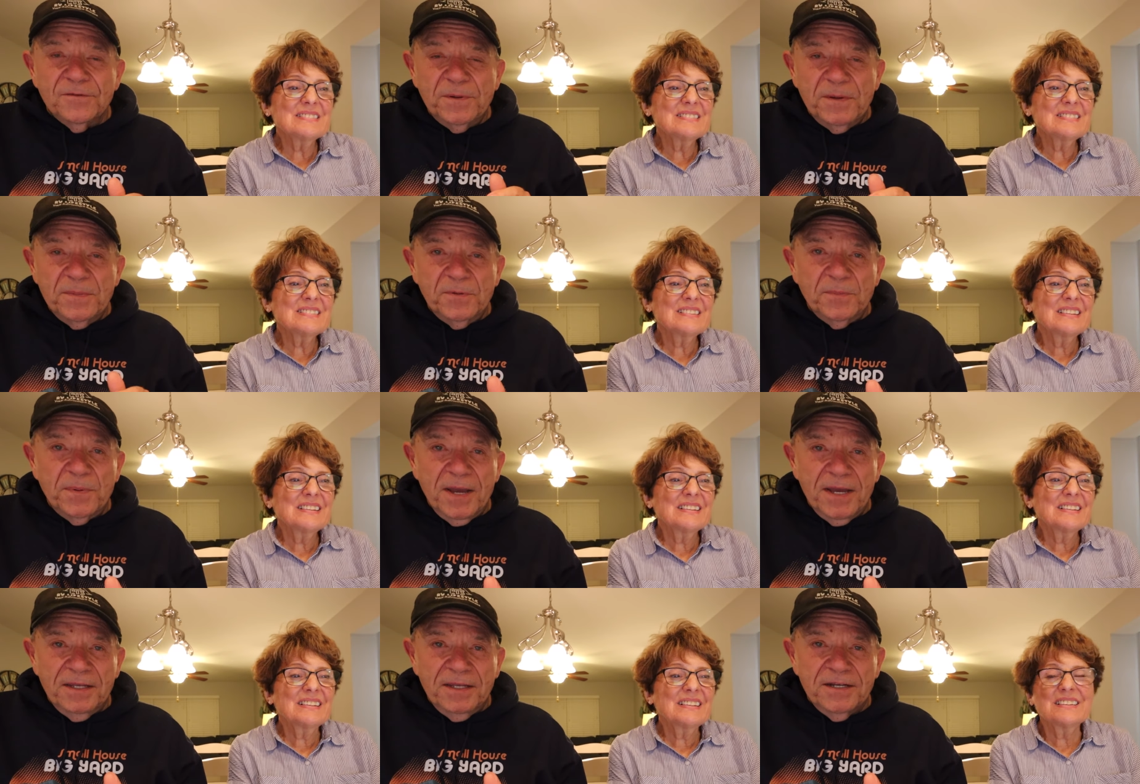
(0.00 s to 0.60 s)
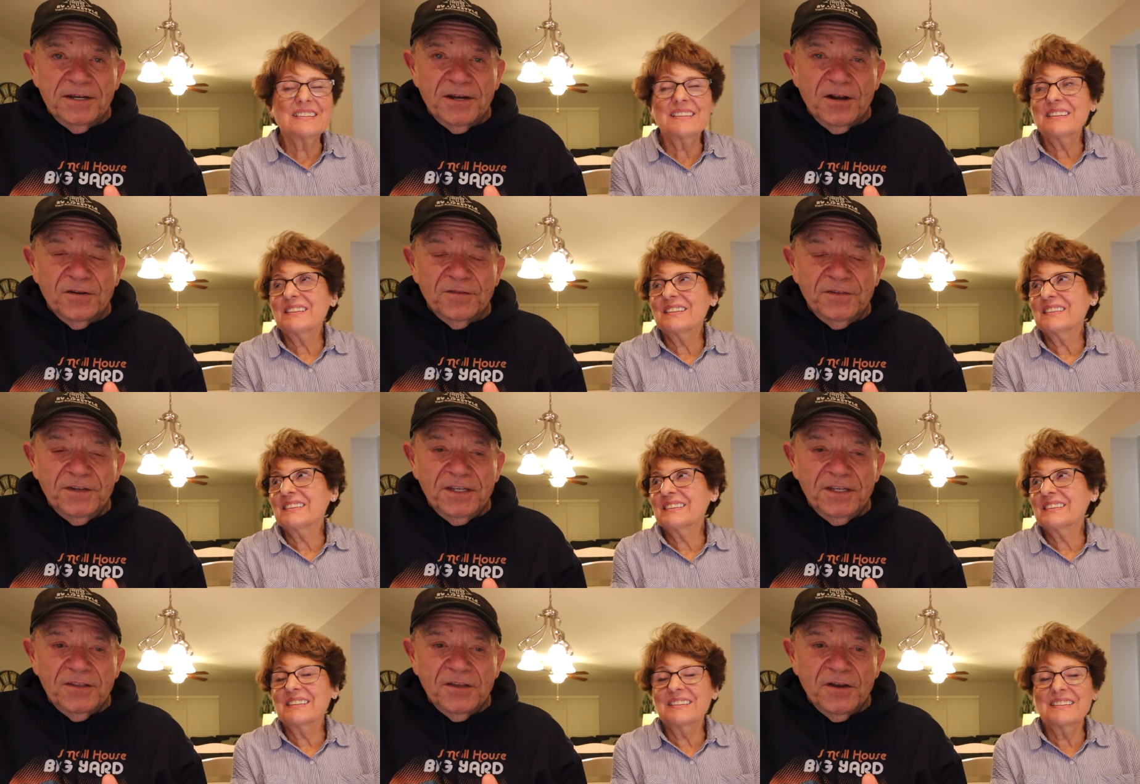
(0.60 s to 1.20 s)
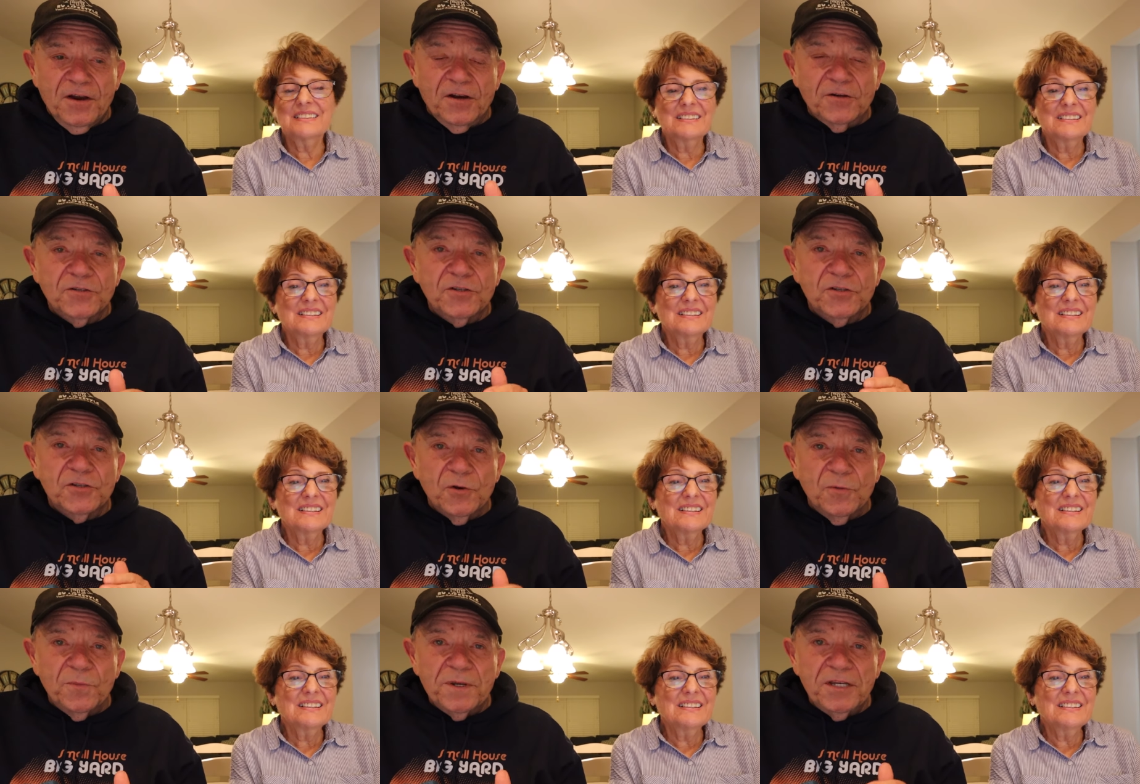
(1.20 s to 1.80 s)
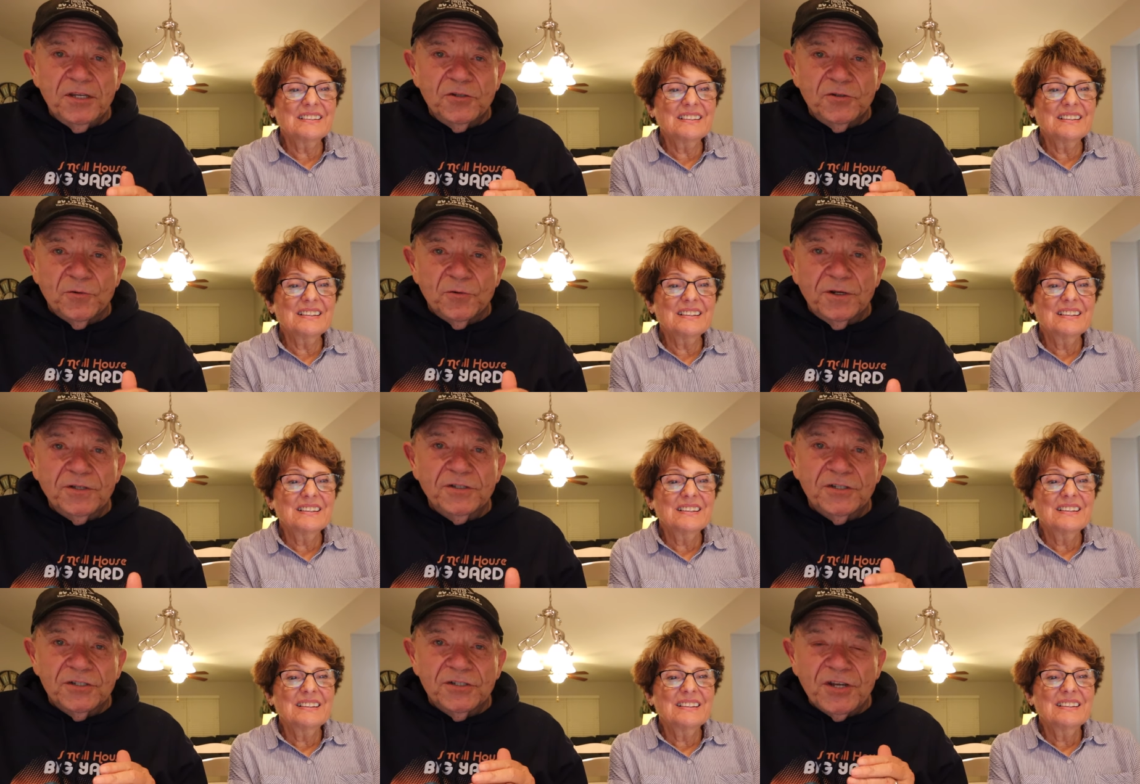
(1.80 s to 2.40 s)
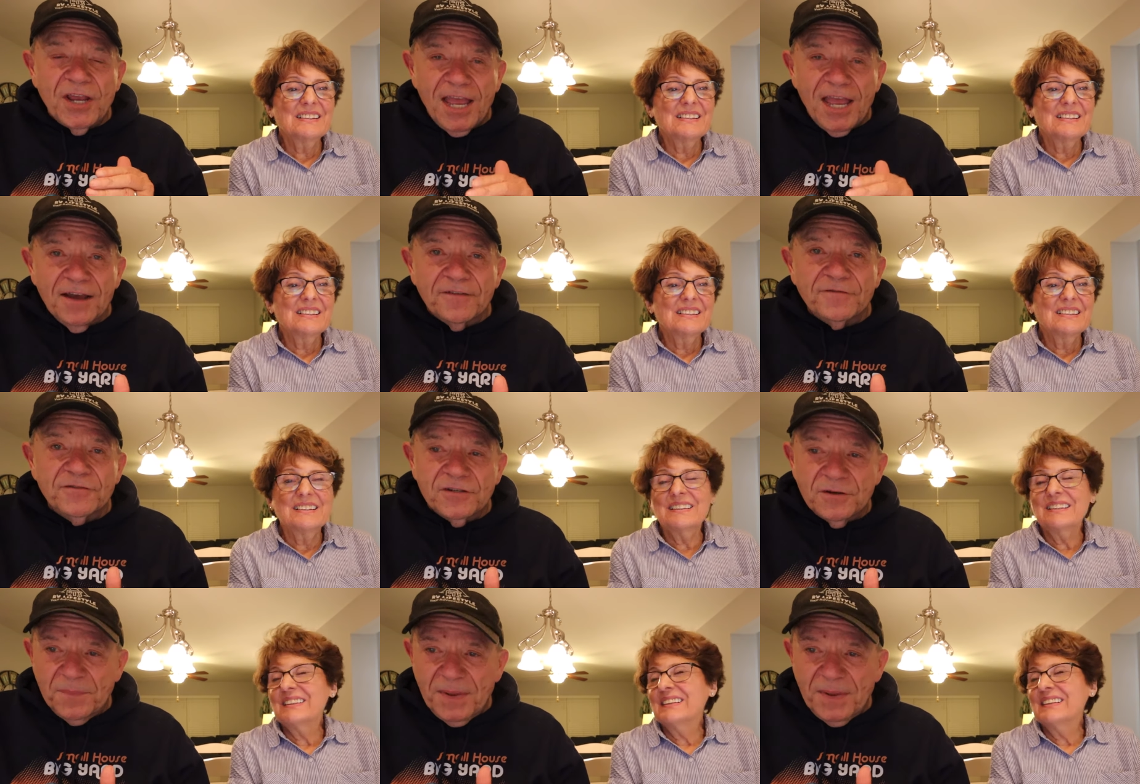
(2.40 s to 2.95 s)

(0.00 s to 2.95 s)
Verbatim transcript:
Speaker 1: people buying an R V, there are so many choices you have to